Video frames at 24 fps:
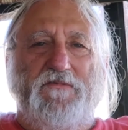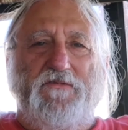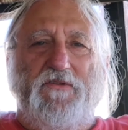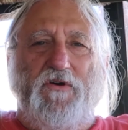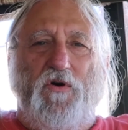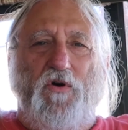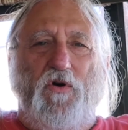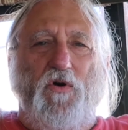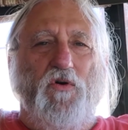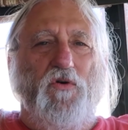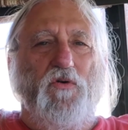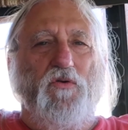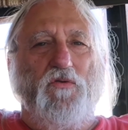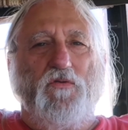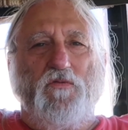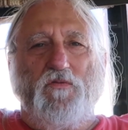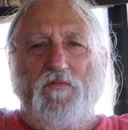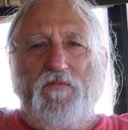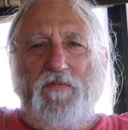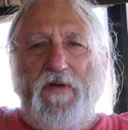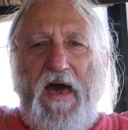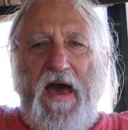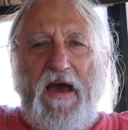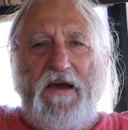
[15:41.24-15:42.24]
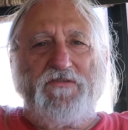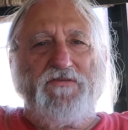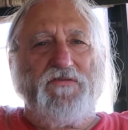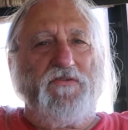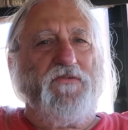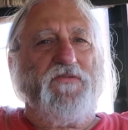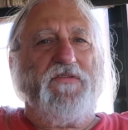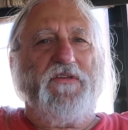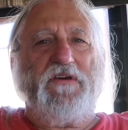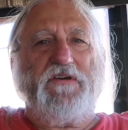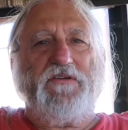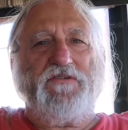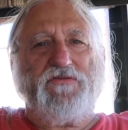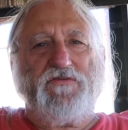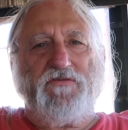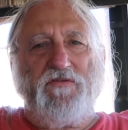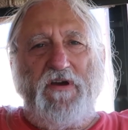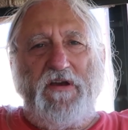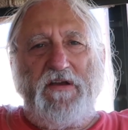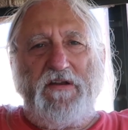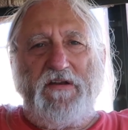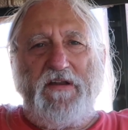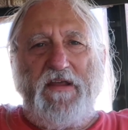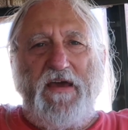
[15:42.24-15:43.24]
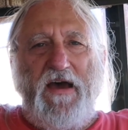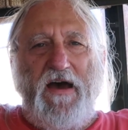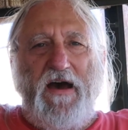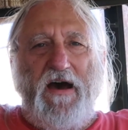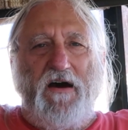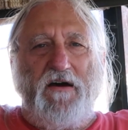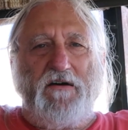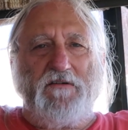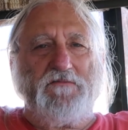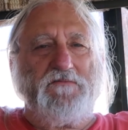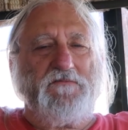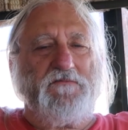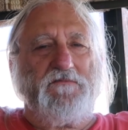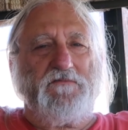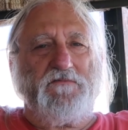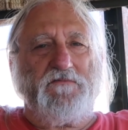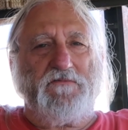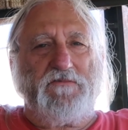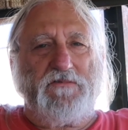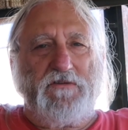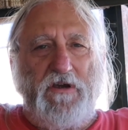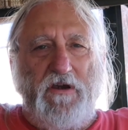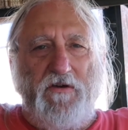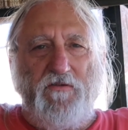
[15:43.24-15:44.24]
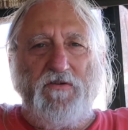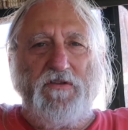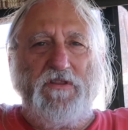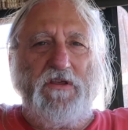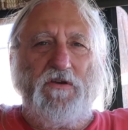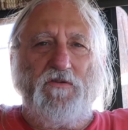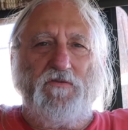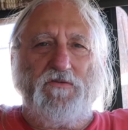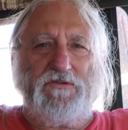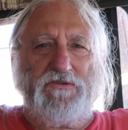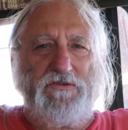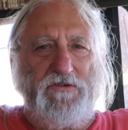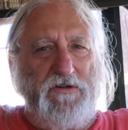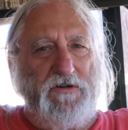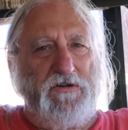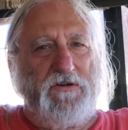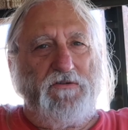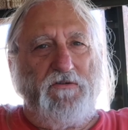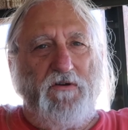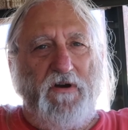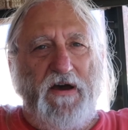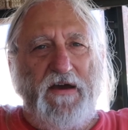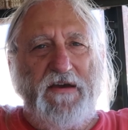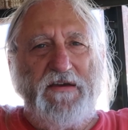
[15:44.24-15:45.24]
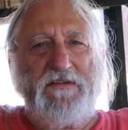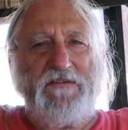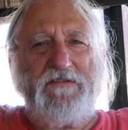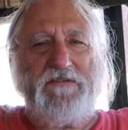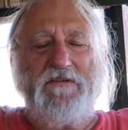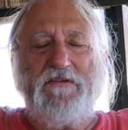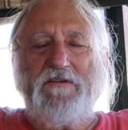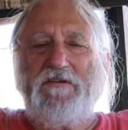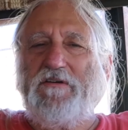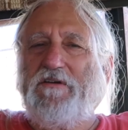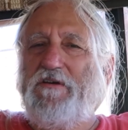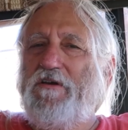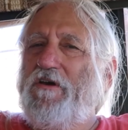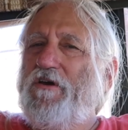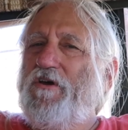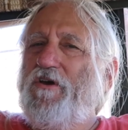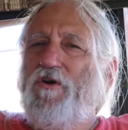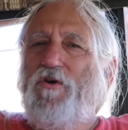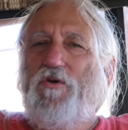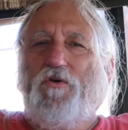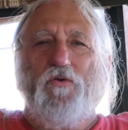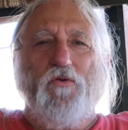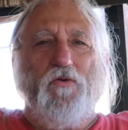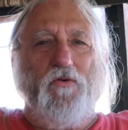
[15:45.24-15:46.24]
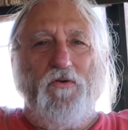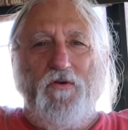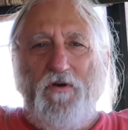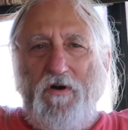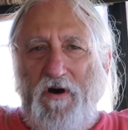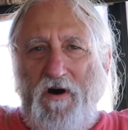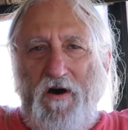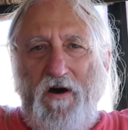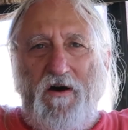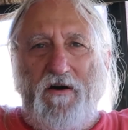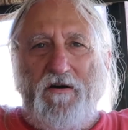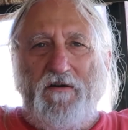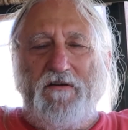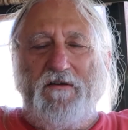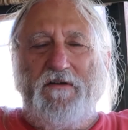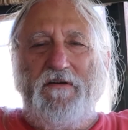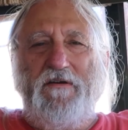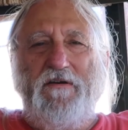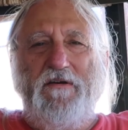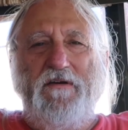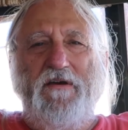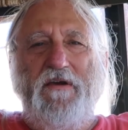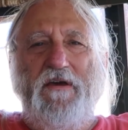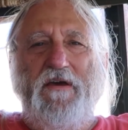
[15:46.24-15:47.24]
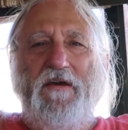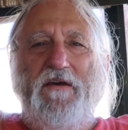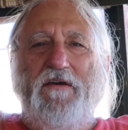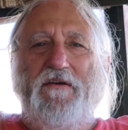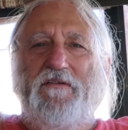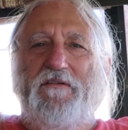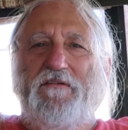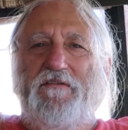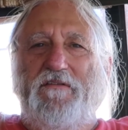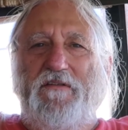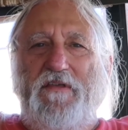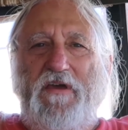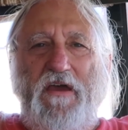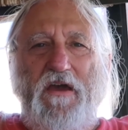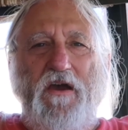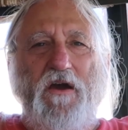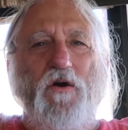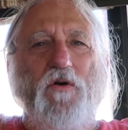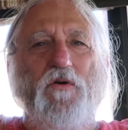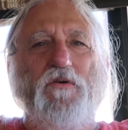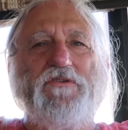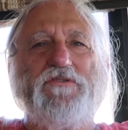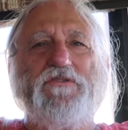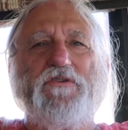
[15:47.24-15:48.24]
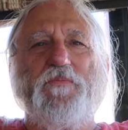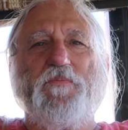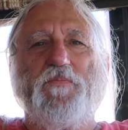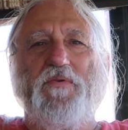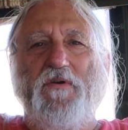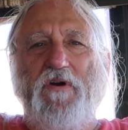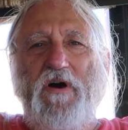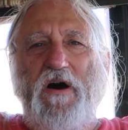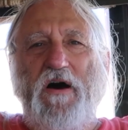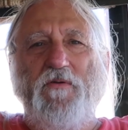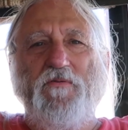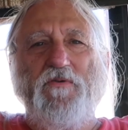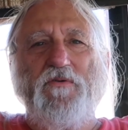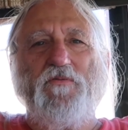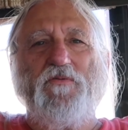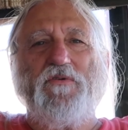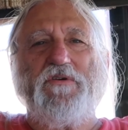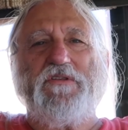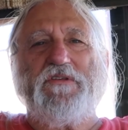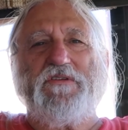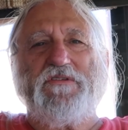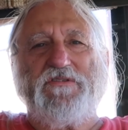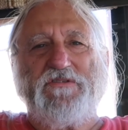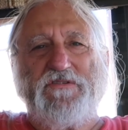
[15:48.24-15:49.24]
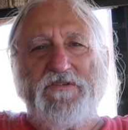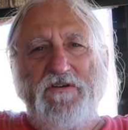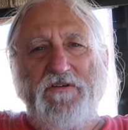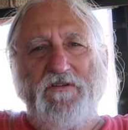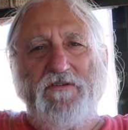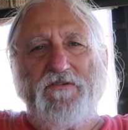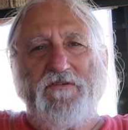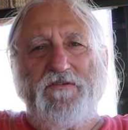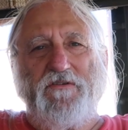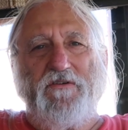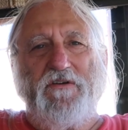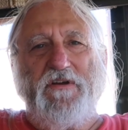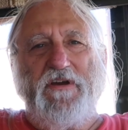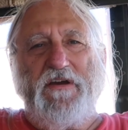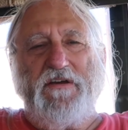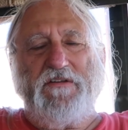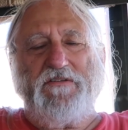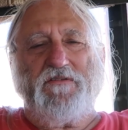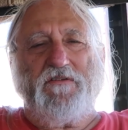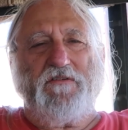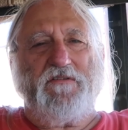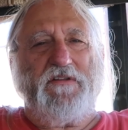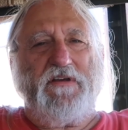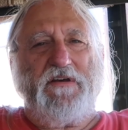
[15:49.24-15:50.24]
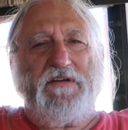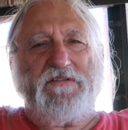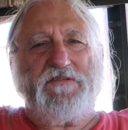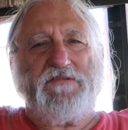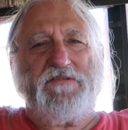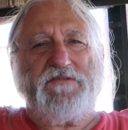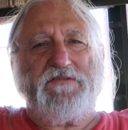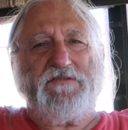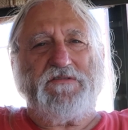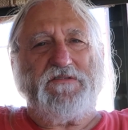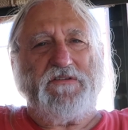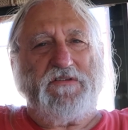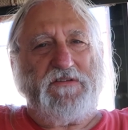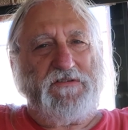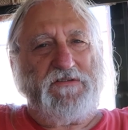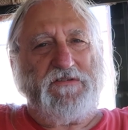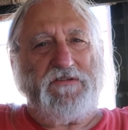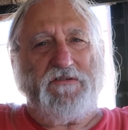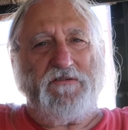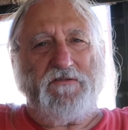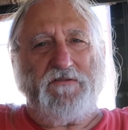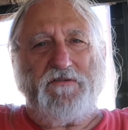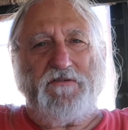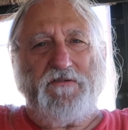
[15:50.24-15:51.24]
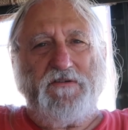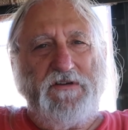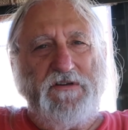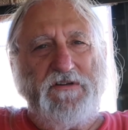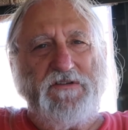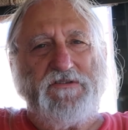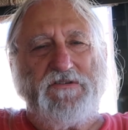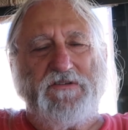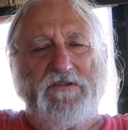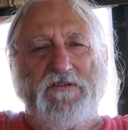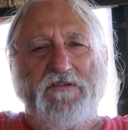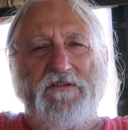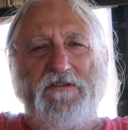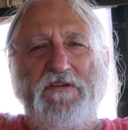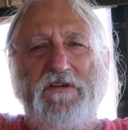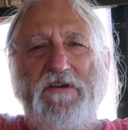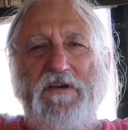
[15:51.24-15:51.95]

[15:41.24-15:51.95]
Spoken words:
whole axle thing straightened out. So everything was good, right? Wrong. There was a problem with the cylinder heads on that 6-cylinder engine,